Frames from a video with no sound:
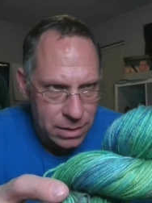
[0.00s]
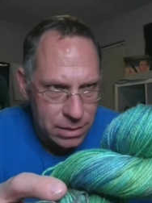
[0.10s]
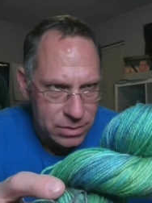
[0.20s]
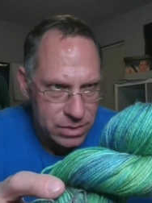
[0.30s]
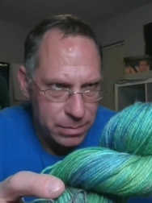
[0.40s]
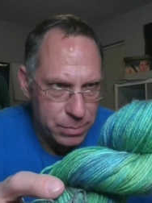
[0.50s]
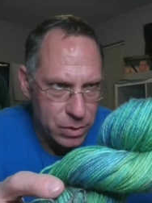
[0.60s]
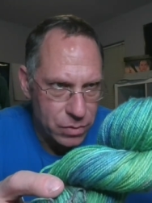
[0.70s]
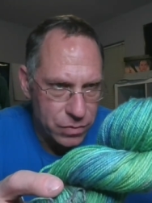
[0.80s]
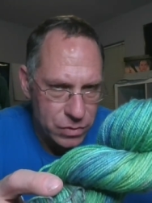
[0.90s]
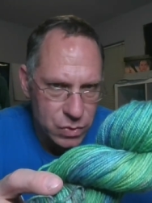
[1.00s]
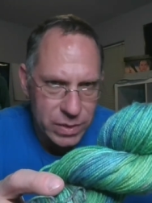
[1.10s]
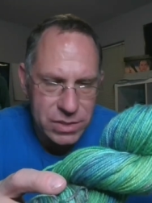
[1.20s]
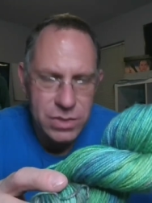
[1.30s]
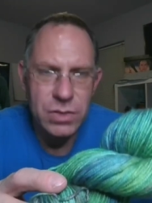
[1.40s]
just a beautiful
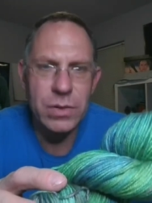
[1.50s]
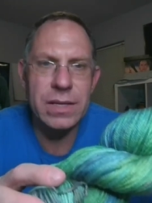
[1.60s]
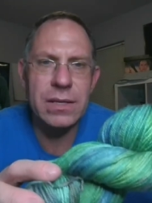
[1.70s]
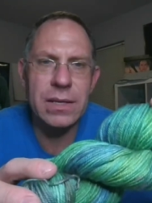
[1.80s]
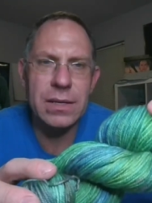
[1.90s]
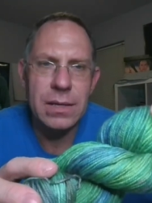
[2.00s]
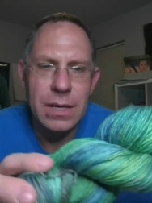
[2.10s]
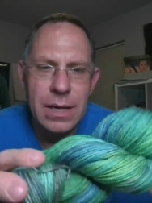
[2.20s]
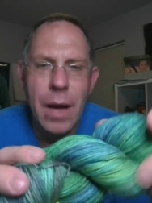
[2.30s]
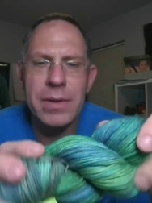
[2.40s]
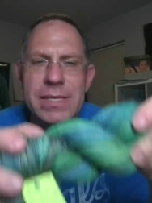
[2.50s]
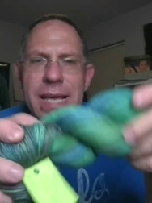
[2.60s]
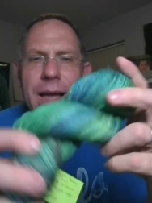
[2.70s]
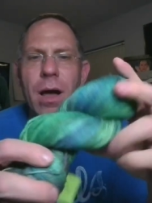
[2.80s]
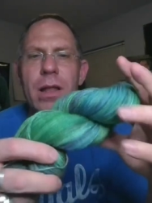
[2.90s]
twist to it. I would
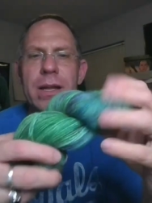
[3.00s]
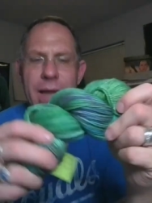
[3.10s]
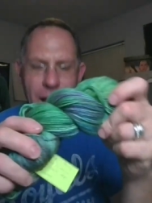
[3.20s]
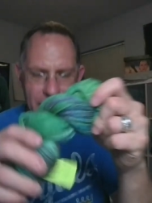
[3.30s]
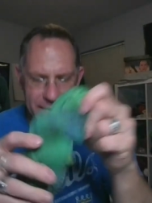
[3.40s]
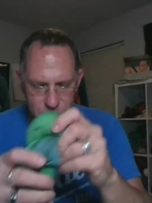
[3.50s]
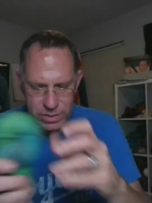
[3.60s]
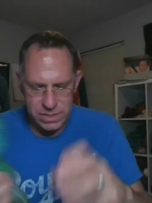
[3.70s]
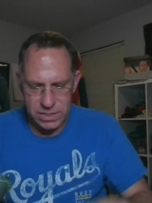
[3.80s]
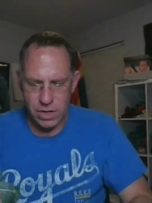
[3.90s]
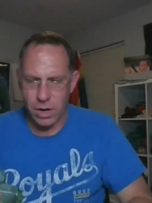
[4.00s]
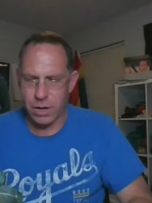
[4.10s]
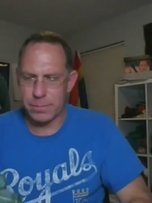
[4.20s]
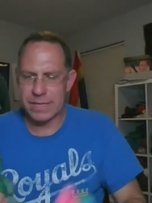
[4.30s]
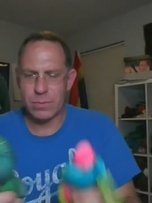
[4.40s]
say call it a high twisted
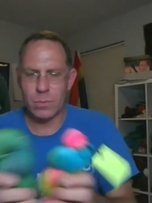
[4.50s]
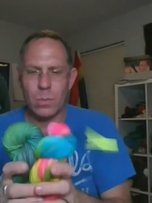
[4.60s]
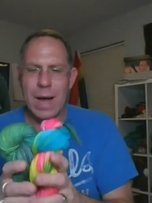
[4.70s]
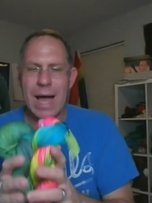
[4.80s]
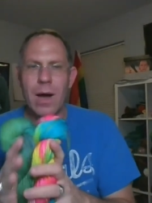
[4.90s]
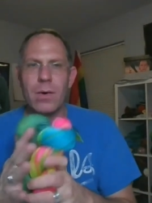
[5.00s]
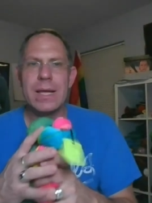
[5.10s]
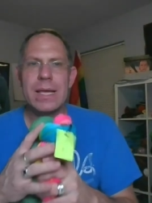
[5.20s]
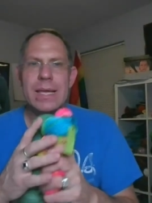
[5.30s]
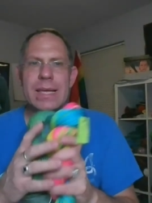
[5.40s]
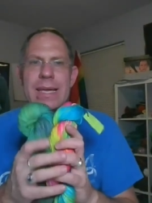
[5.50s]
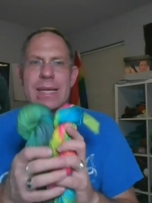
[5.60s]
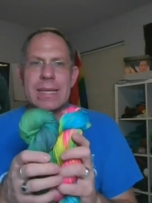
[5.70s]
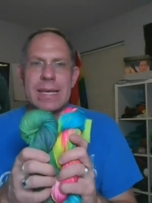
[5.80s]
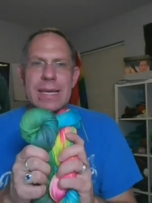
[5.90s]
yarn, but wow,
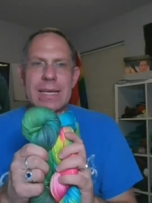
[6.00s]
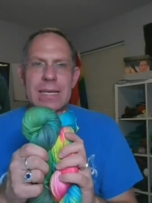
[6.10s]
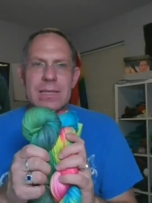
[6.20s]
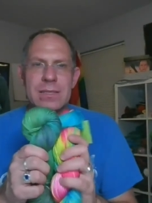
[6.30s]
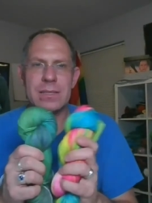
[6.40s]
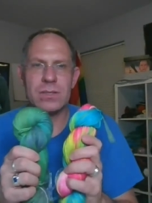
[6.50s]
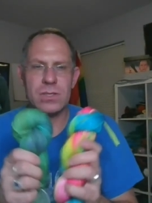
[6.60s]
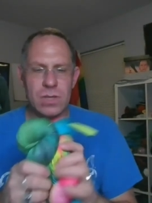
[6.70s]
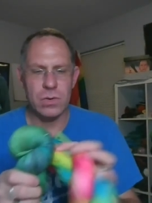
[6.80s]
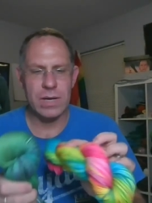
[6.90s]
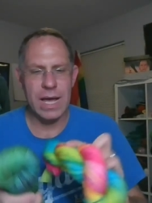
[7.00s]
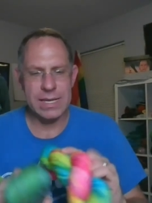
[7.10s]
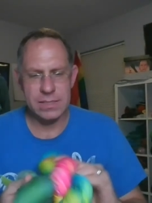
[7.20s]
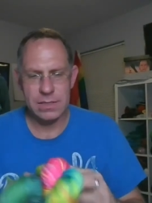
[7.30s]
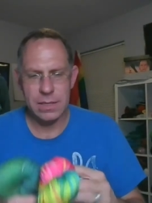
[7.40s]
it is so
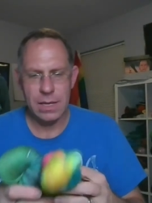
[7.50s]
nice.